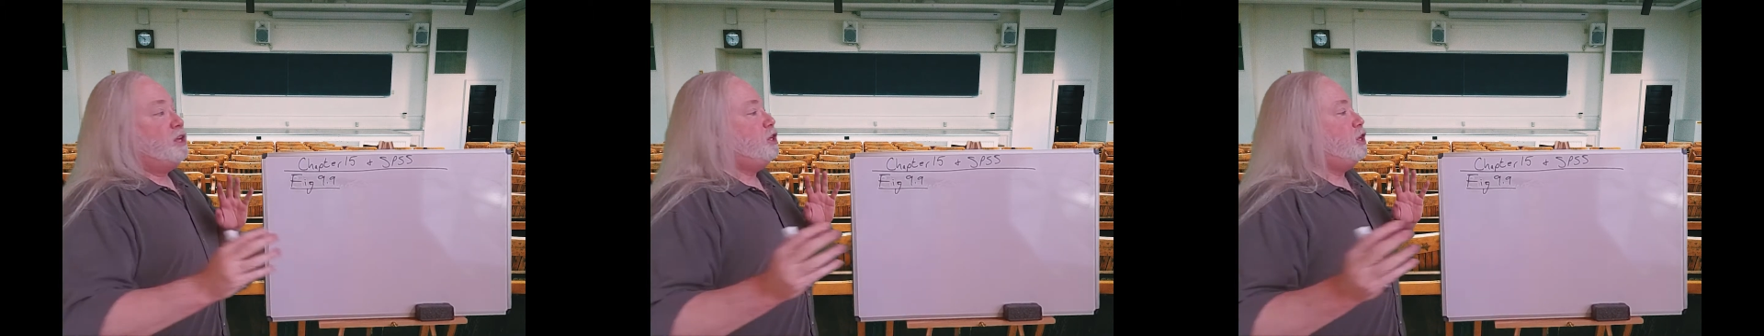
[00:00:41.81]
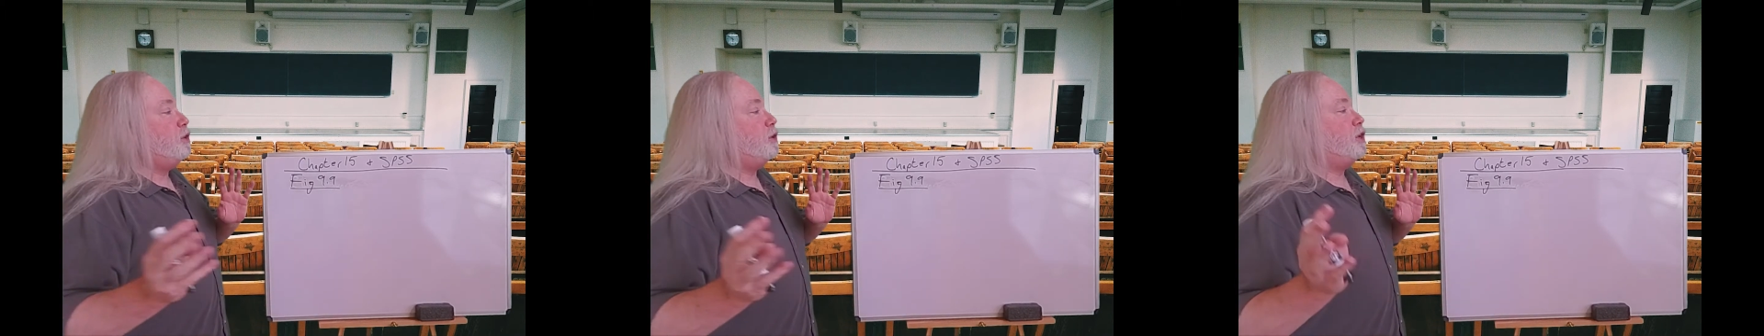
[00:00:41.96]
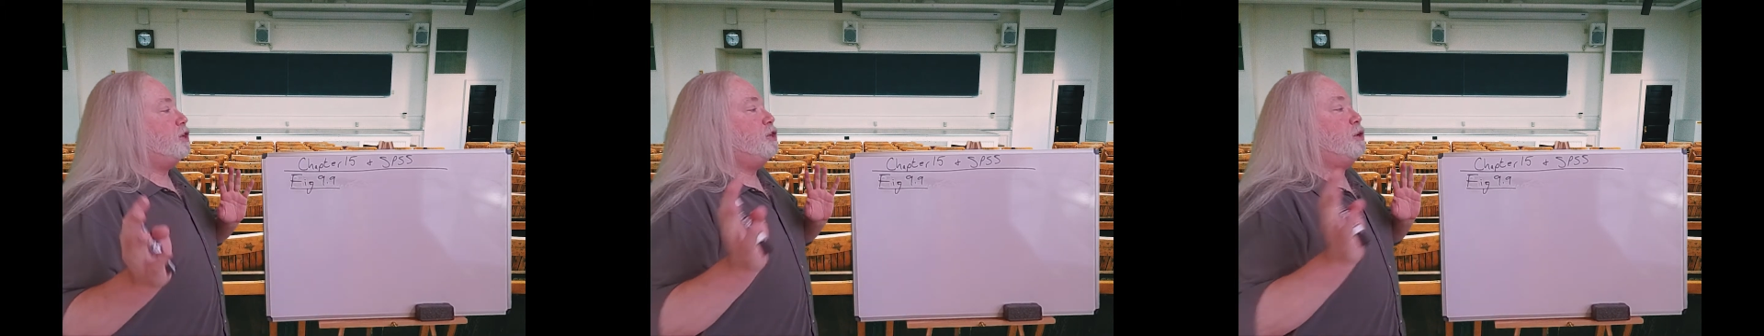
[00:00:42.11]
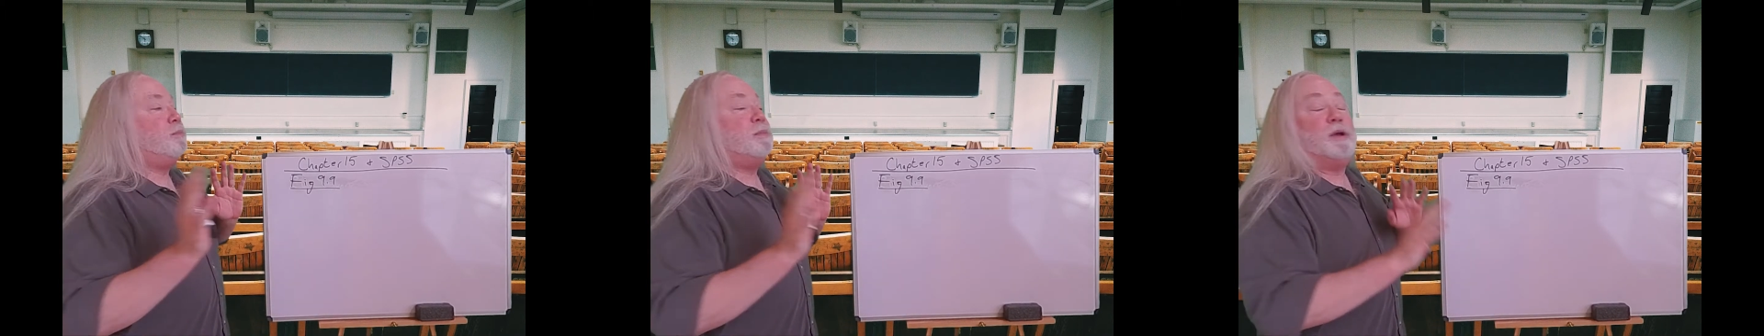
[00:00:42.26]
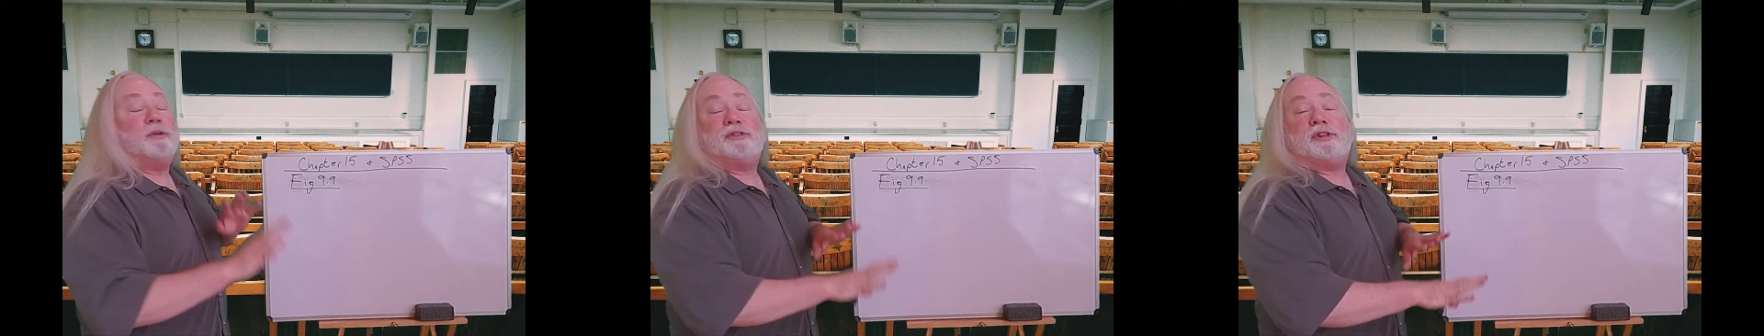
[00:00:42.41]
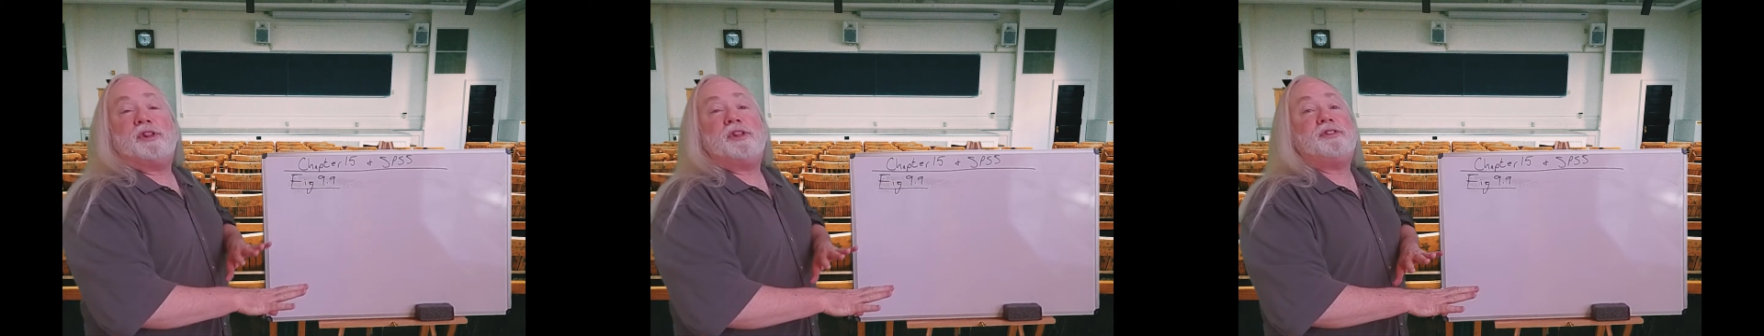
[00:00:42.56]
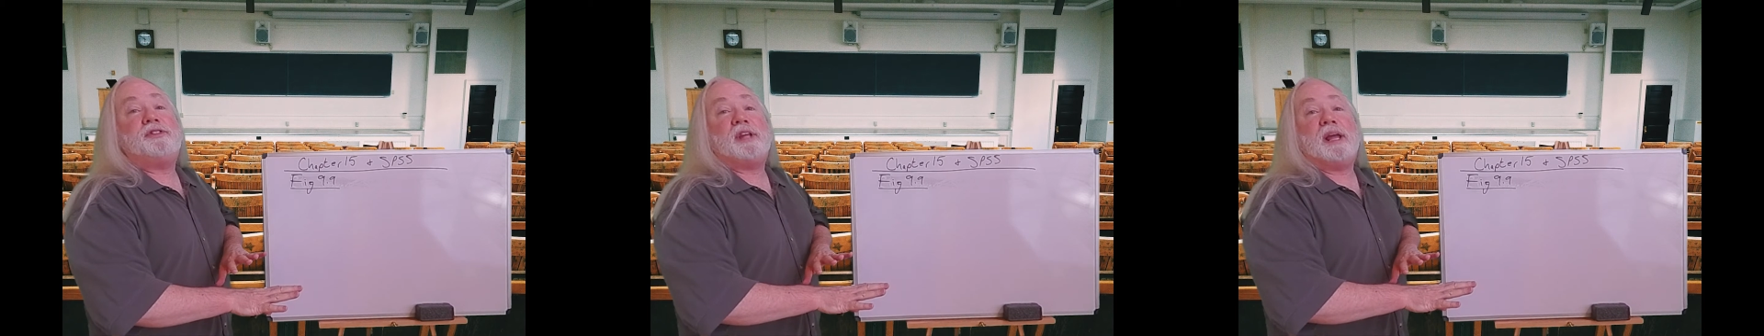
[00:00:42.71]
You can do
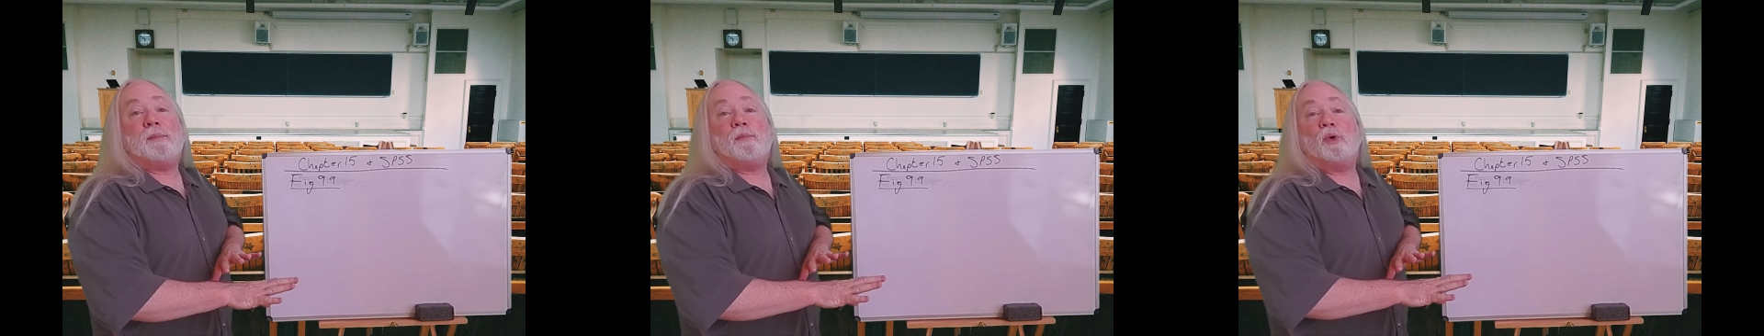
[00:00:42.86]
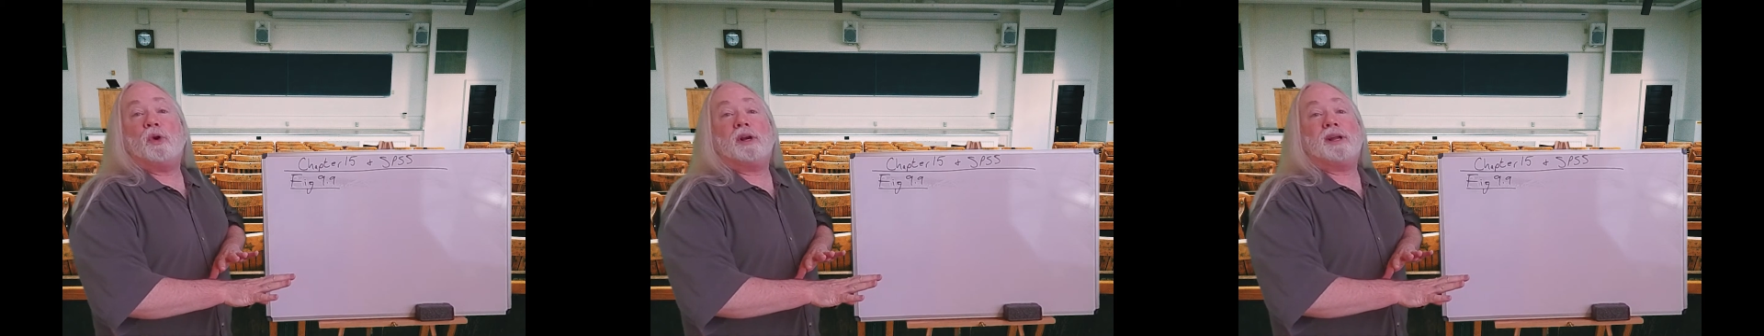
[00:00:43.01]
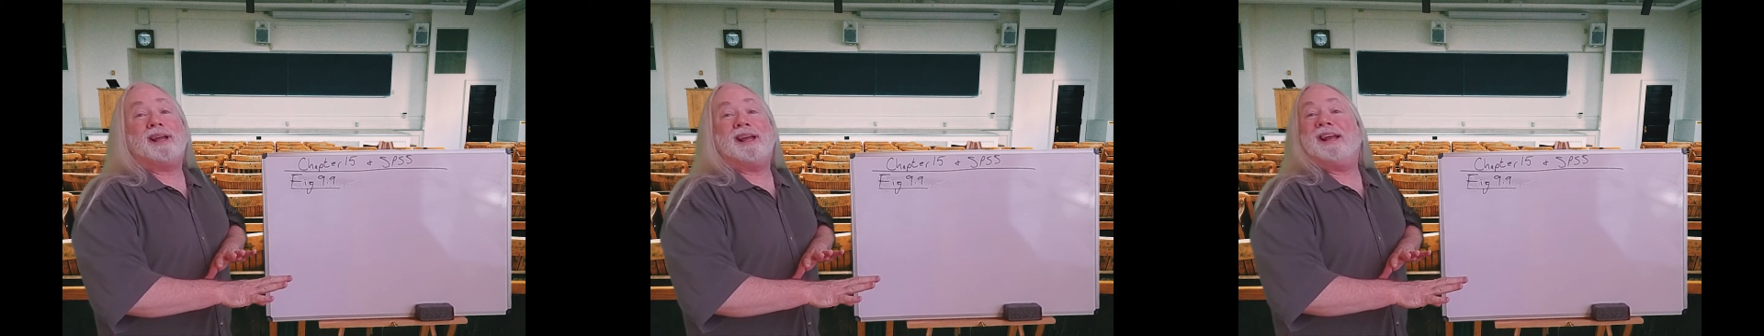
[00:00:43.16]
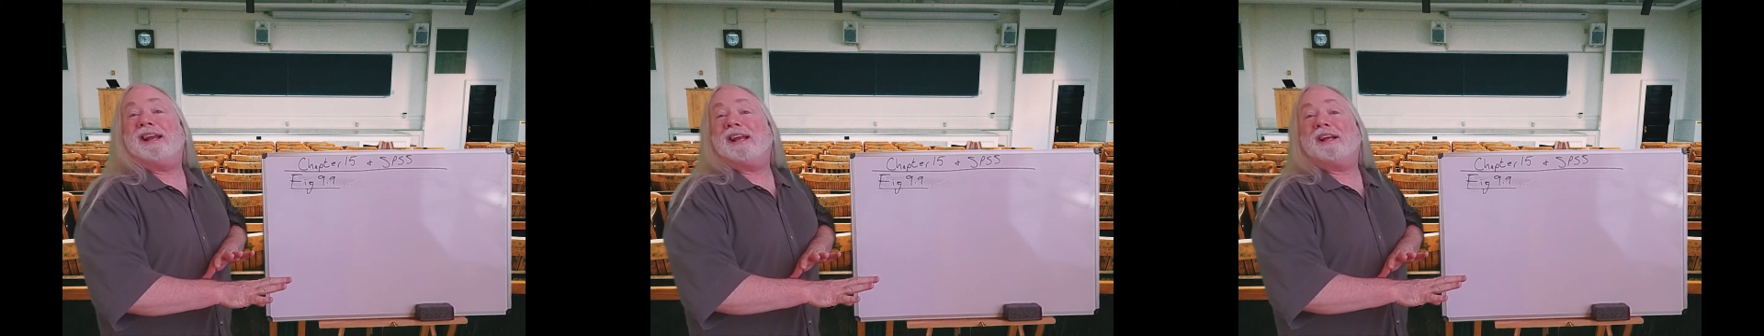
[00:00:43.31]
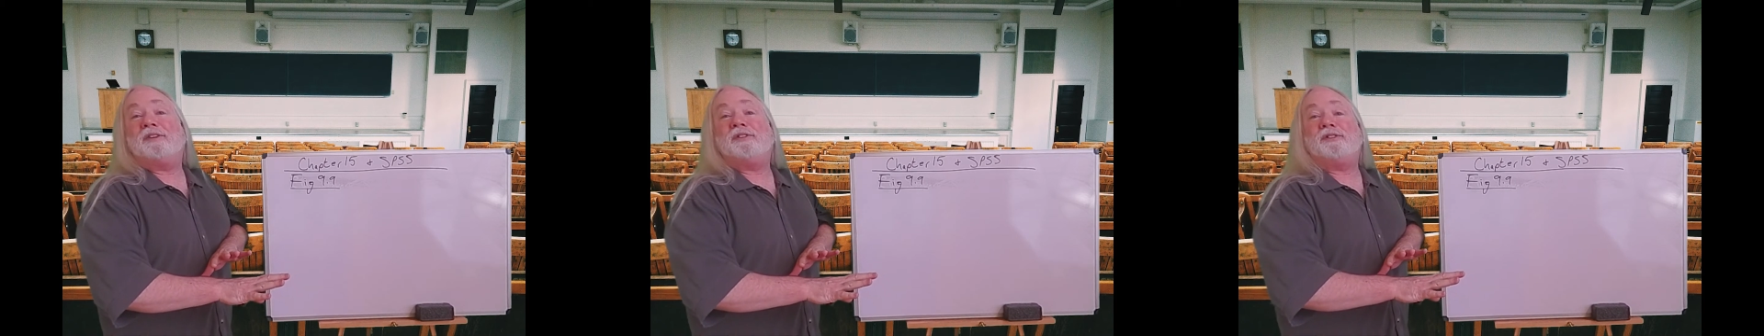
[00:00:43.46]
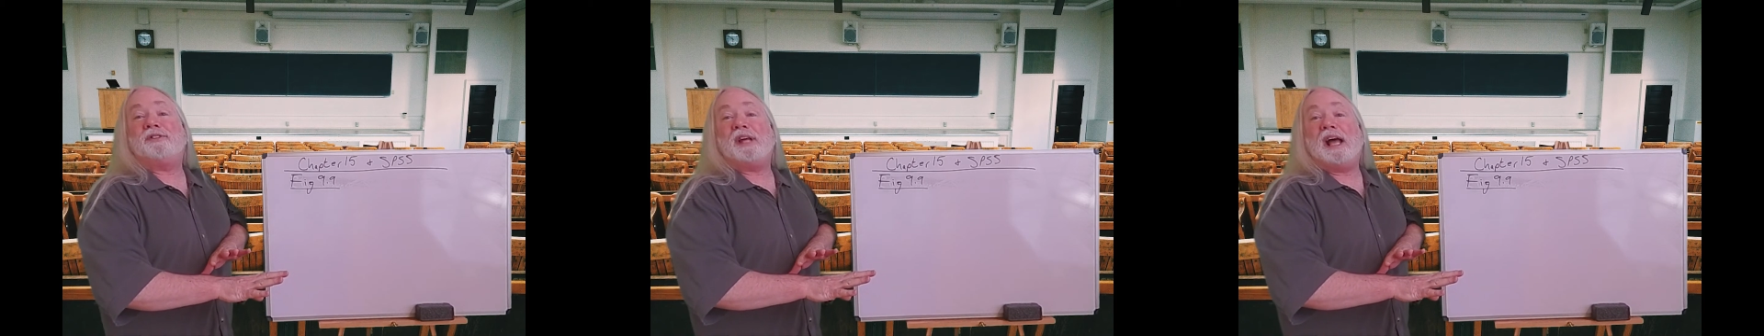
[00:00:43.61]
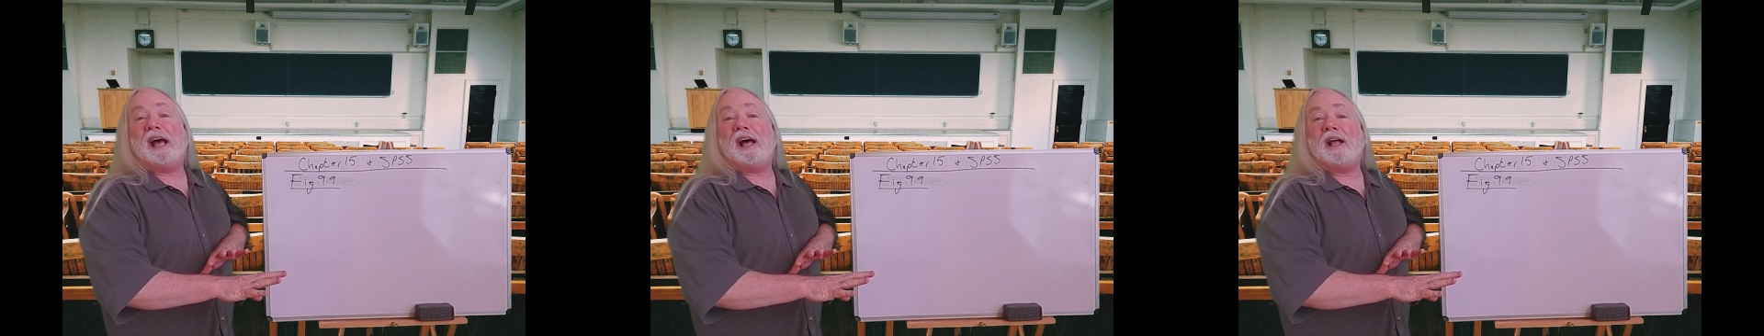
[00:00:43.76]
most of the same work in
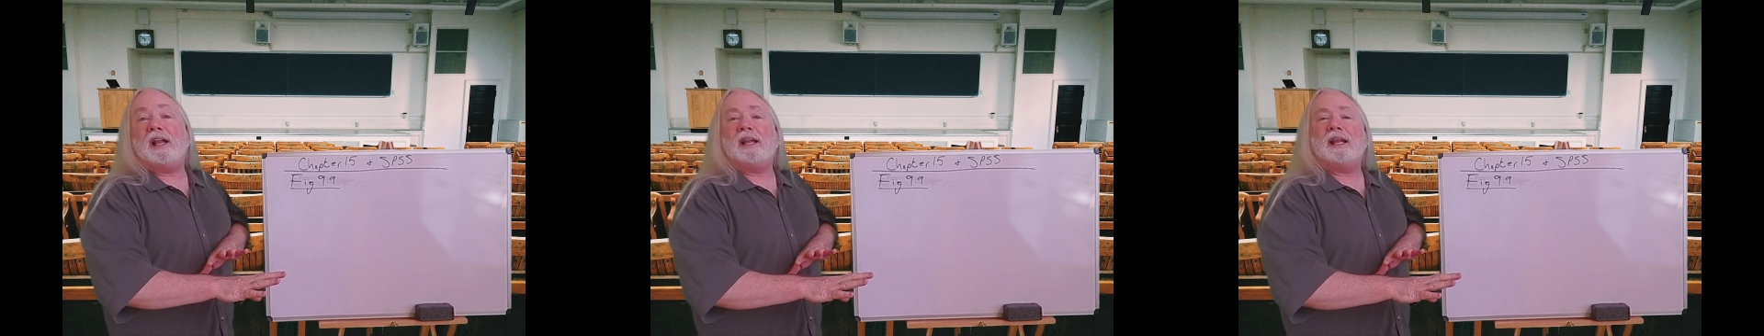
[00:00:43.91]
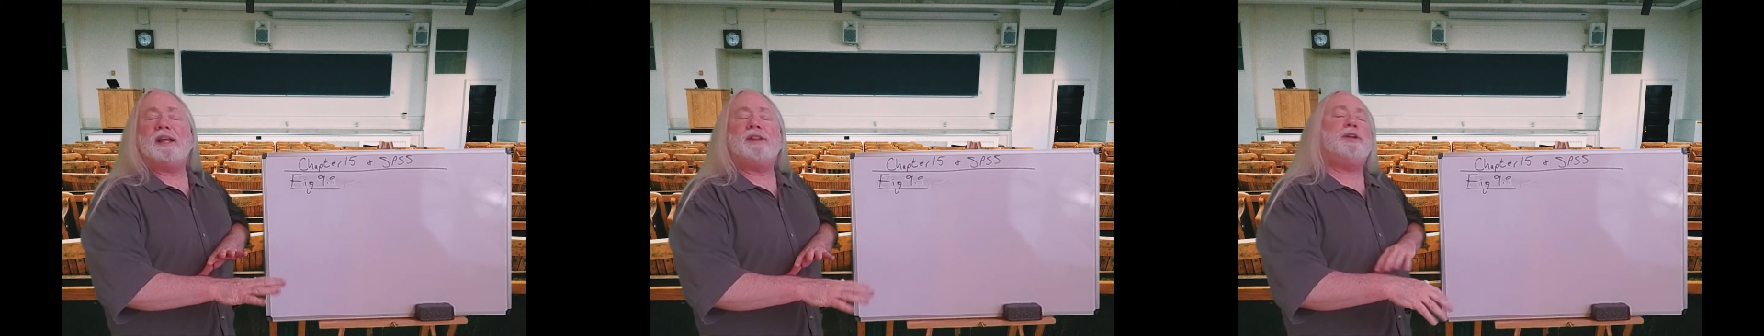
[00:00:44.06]
Excel,